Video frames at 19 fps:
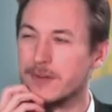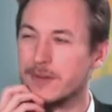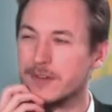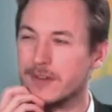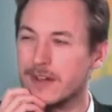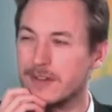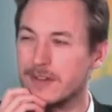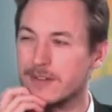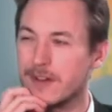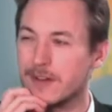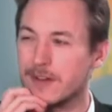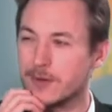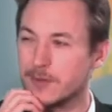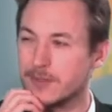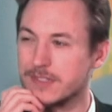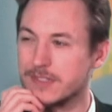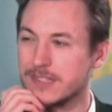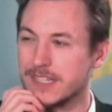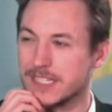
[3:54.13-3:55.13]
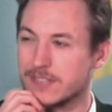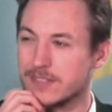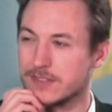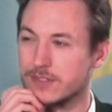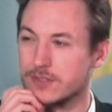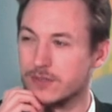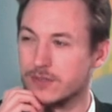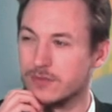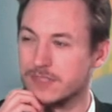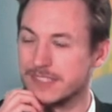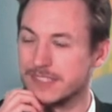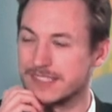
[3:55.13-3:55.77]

I wonder how long it would take two